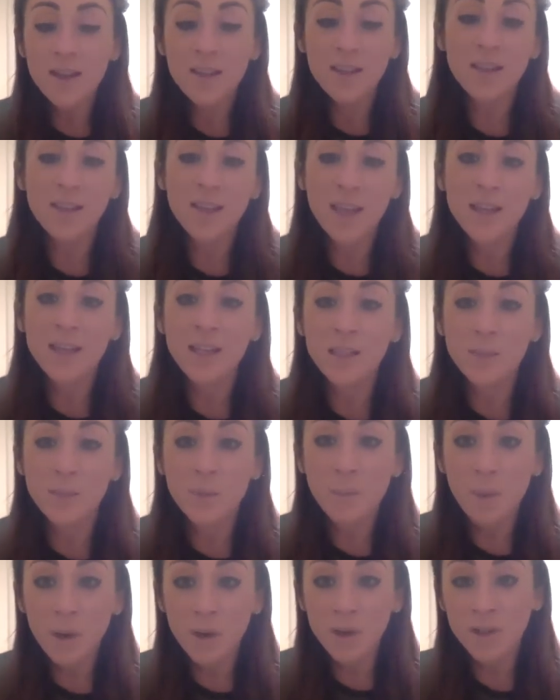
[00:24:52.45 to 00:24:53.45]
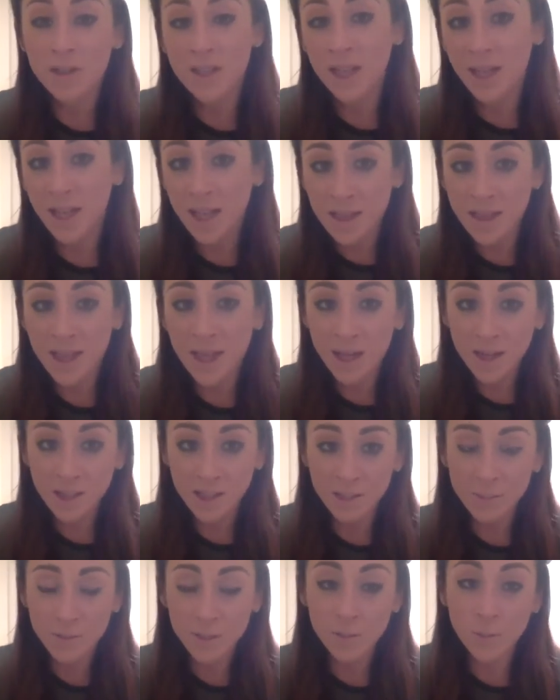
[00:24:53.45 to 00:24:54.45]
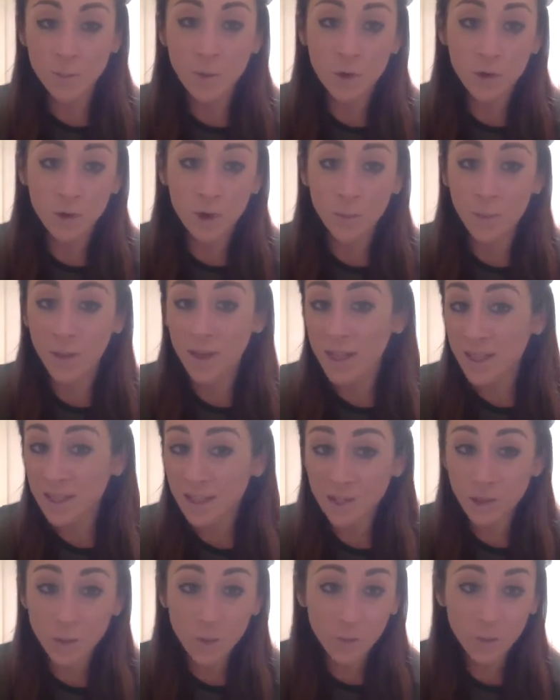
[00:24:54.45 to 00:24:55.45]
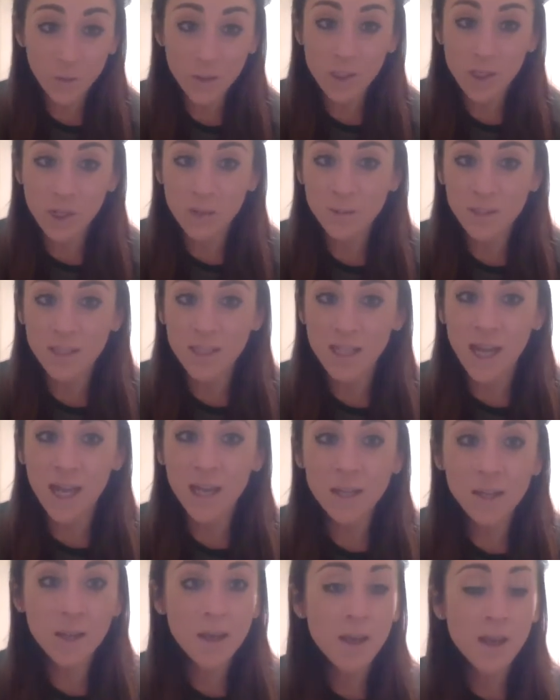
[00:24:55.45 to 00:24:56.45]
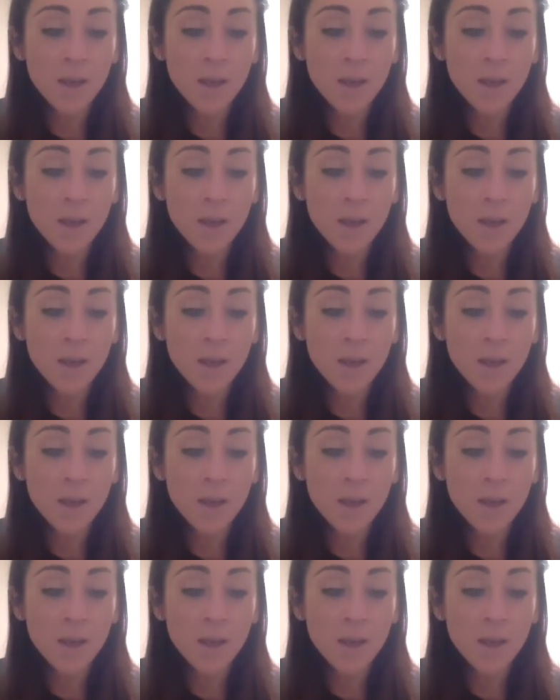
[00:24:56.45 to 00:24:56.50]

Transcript: that they need to be posting in their customer support group at least 2 or 3 times a day,